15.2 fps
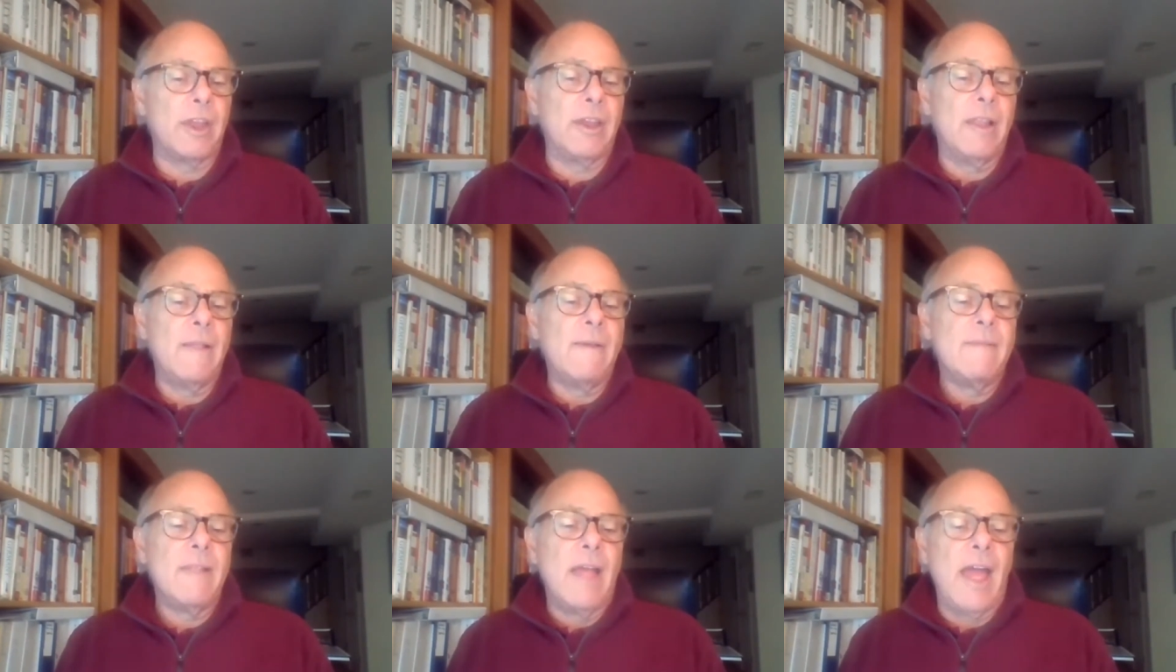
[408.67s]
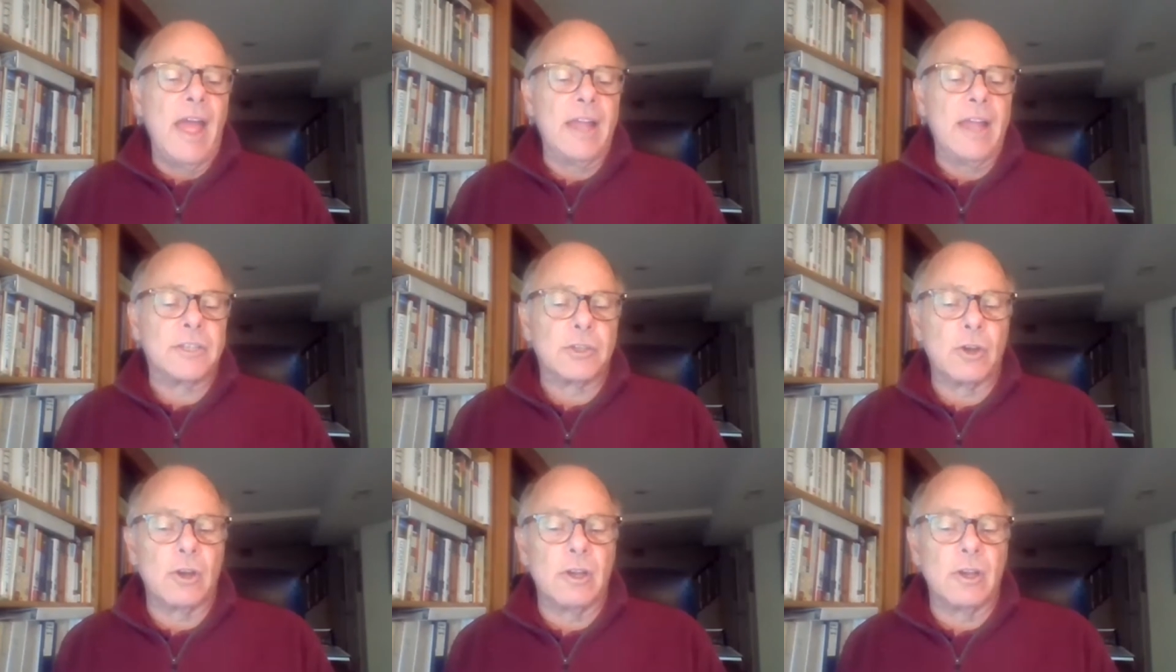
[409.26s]
And
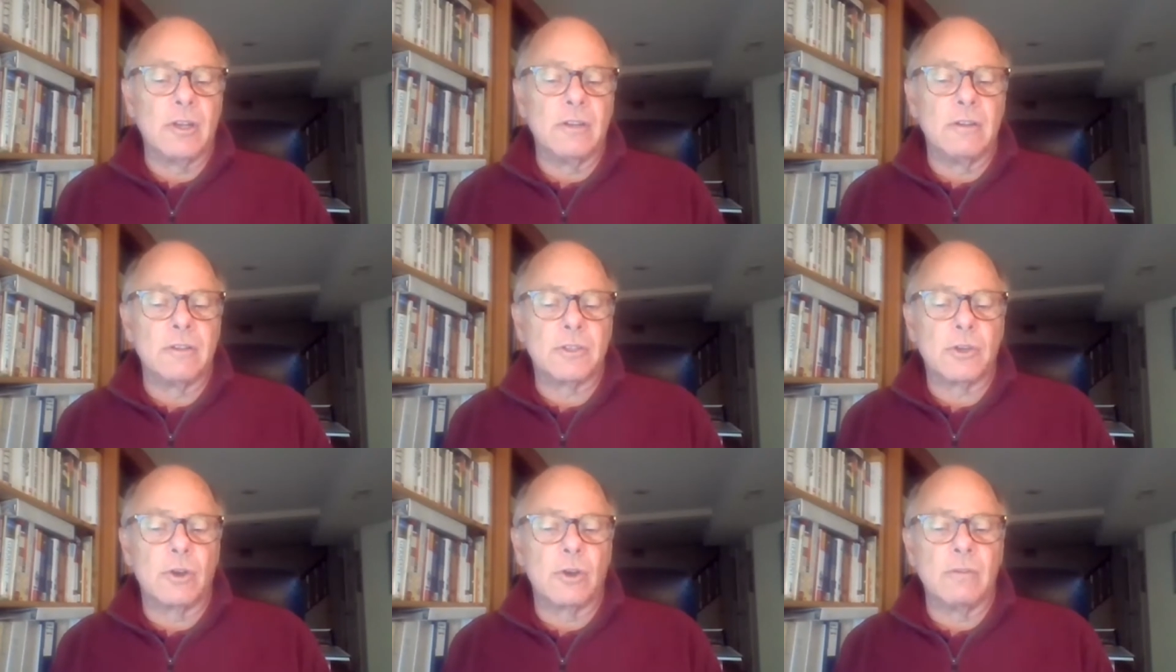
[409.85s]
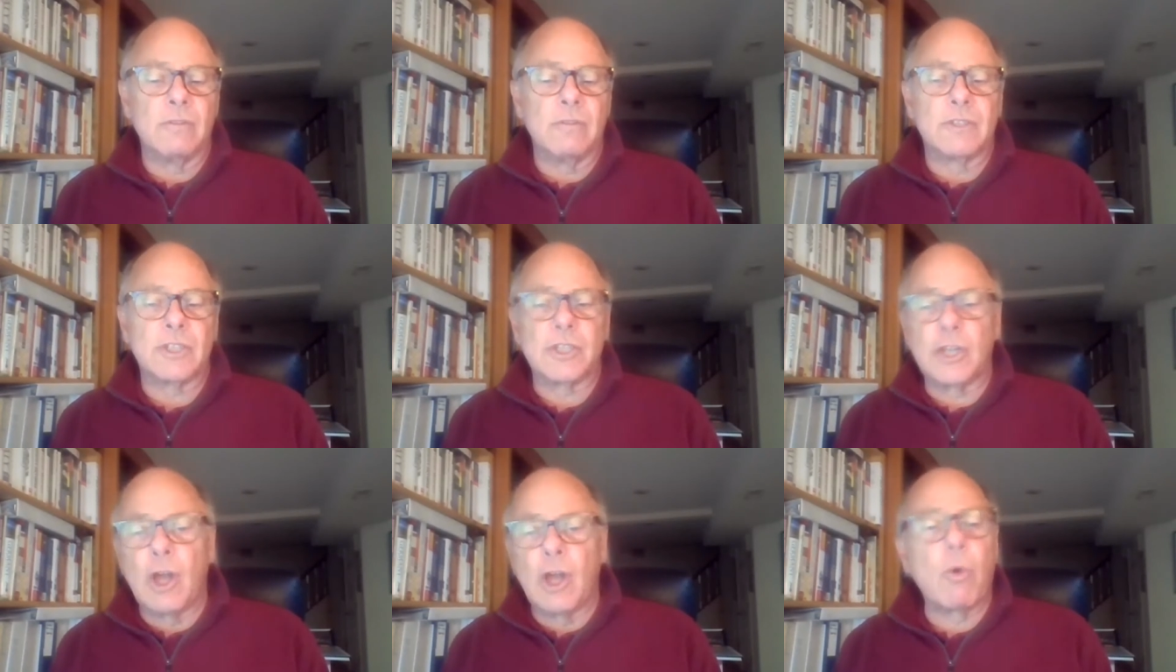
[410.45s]
certain
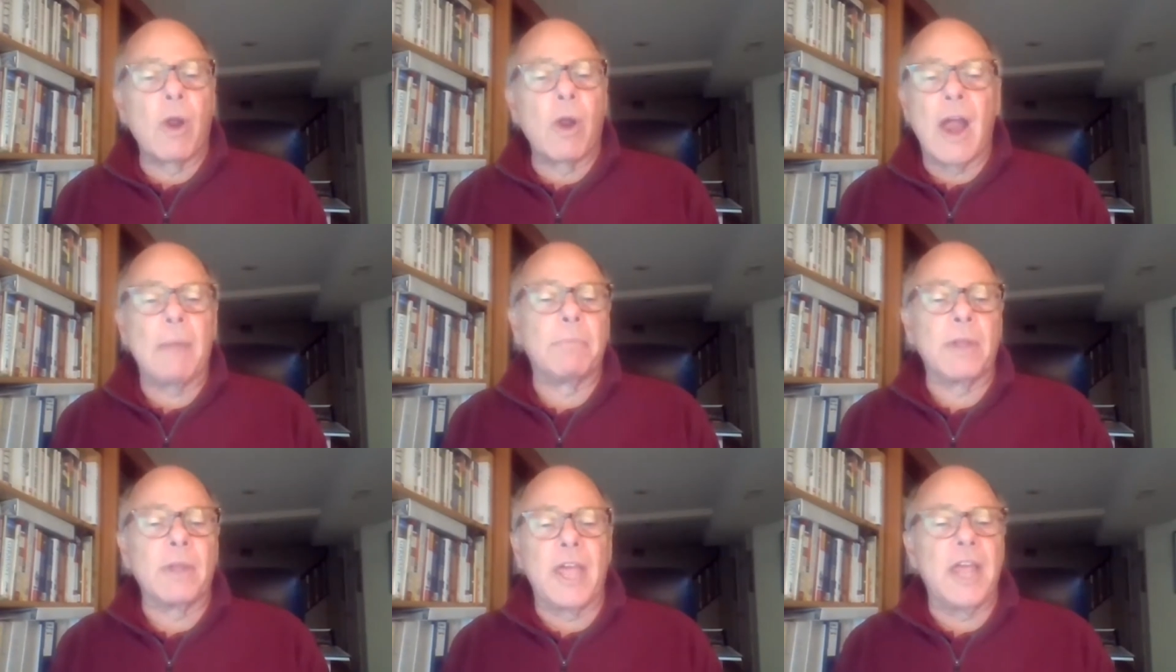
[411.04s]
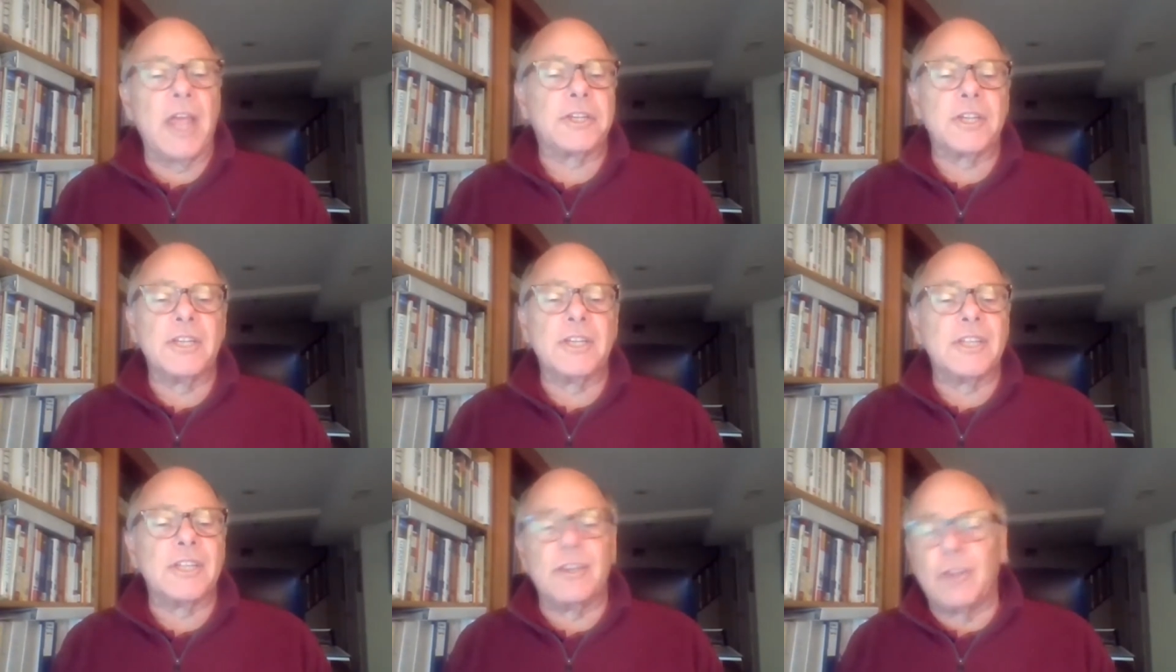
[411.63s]
slower
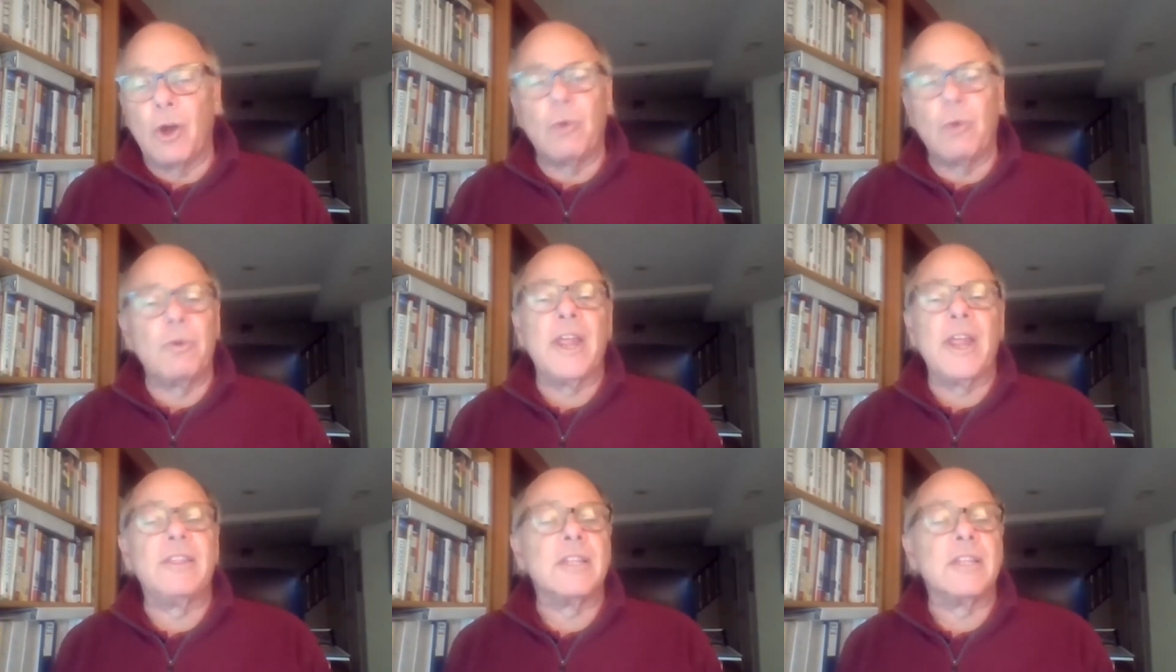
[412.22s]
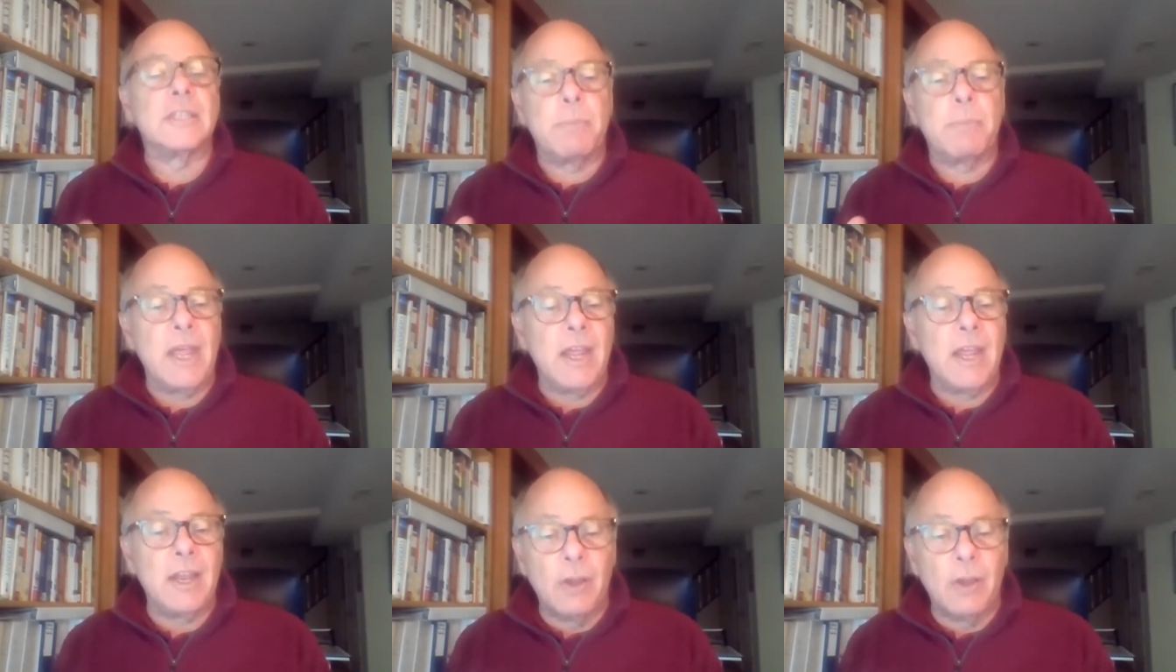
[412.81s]
applications that don't need the
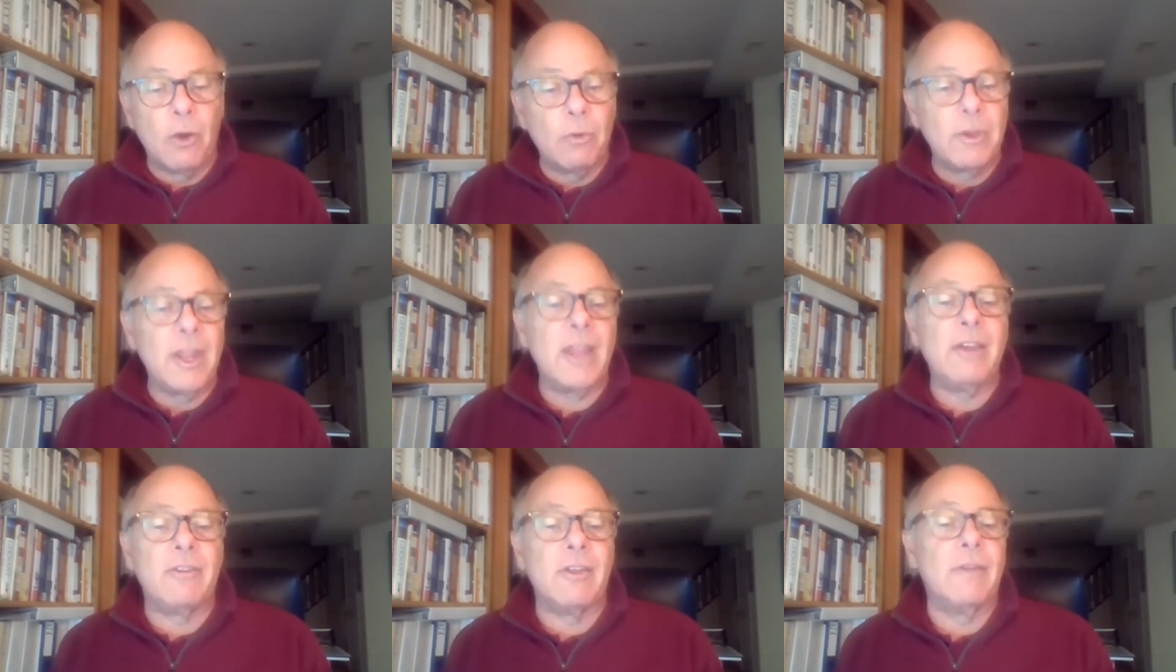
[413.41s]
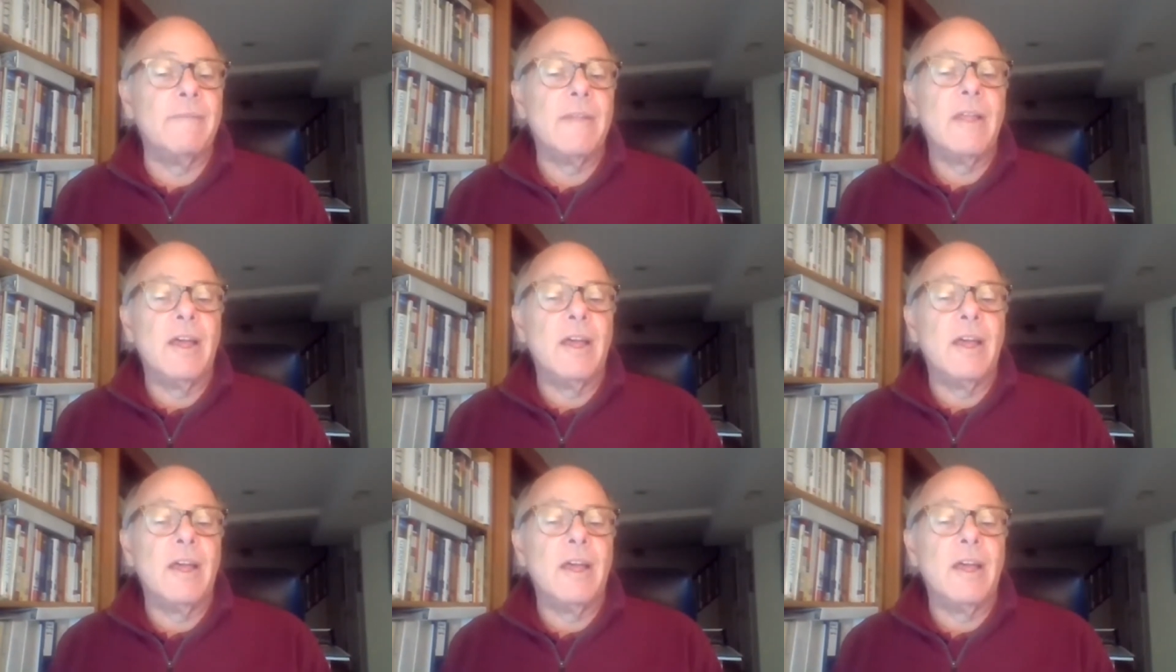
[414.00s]
speed, don't need to,